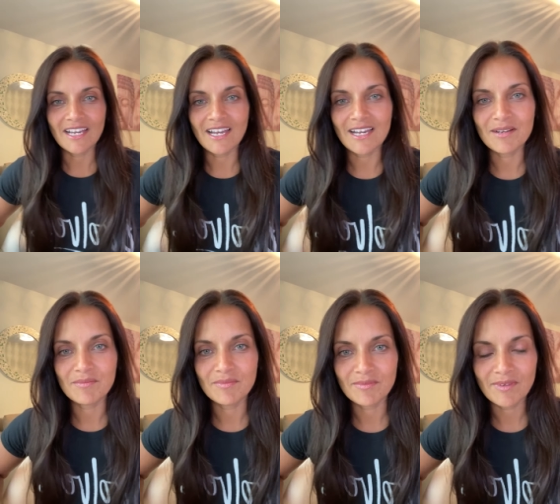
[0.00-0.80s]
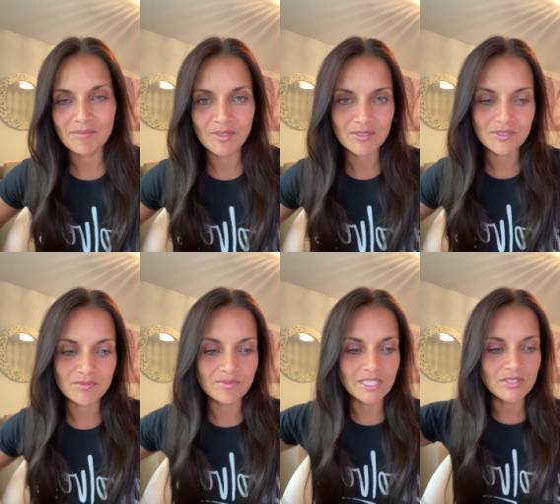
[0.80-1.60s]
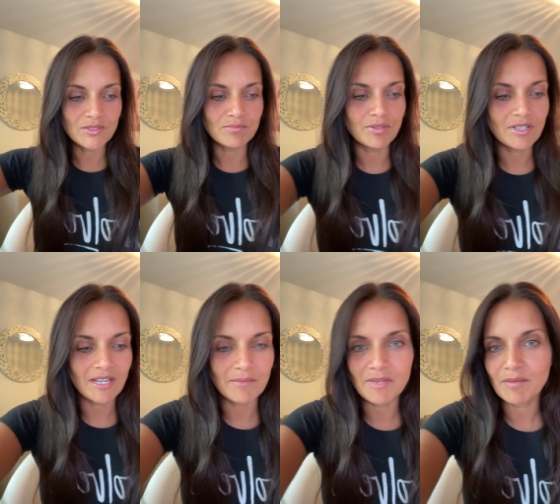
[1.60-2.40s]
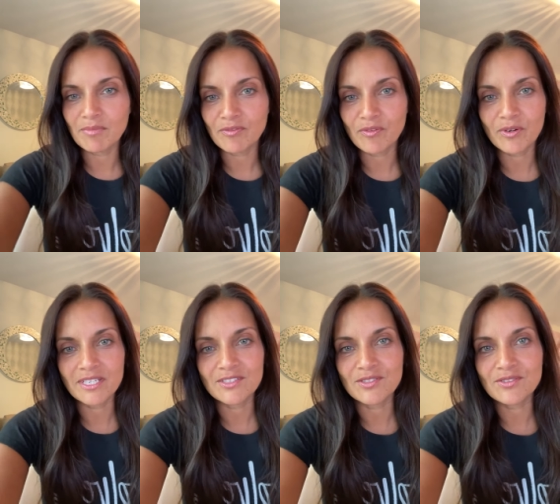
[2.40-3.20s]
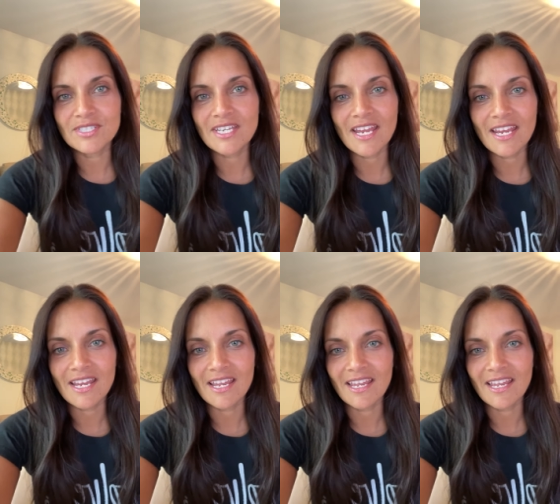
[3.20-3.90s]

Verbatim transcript: um, I'm going to redo book club number 42 today.